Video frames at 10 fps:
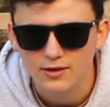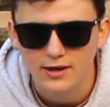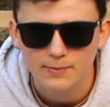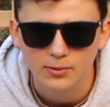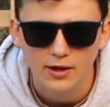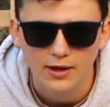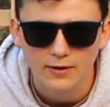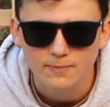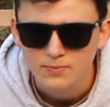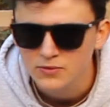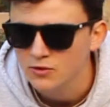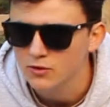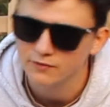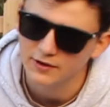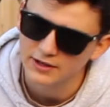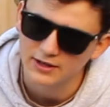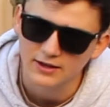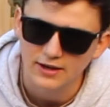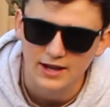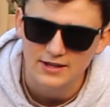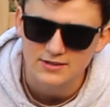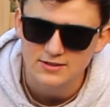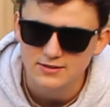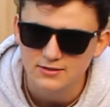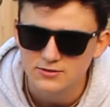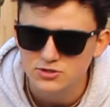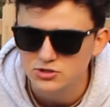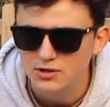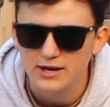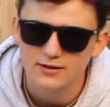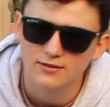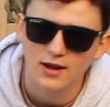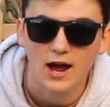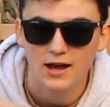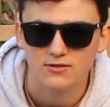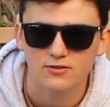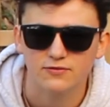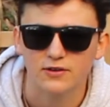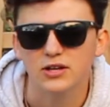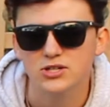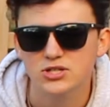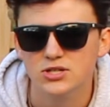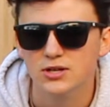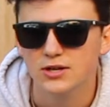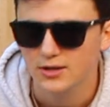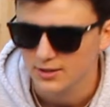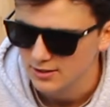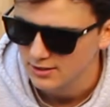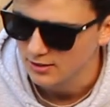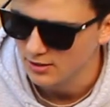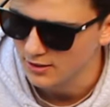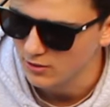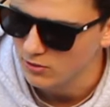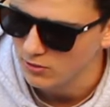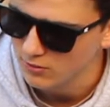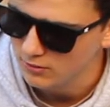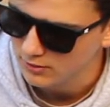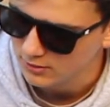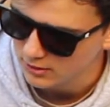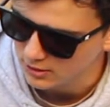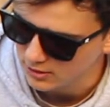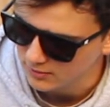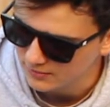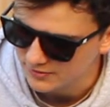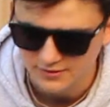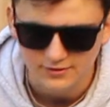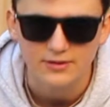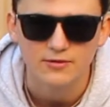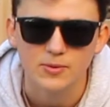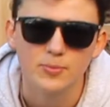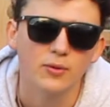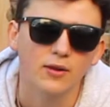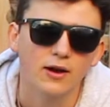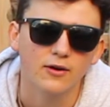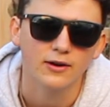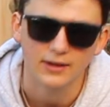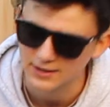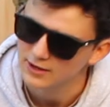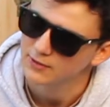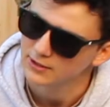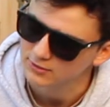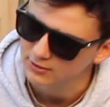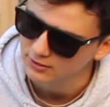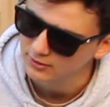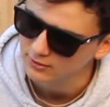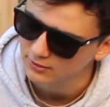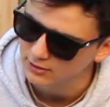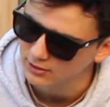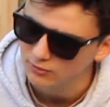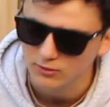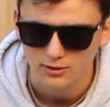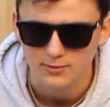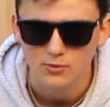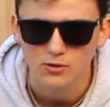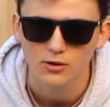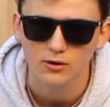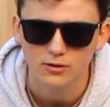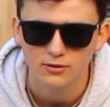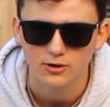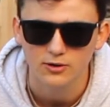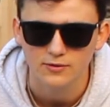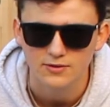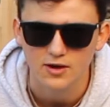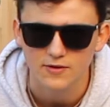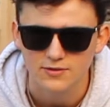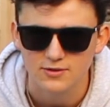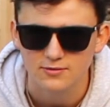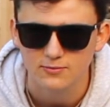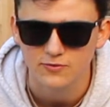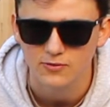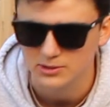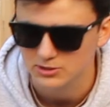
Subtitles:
that I play, or if I need a nice straight to hyzer finish on a hole. This is a disc I'm going to pull out, and I can't wait to learn it more during this off season for my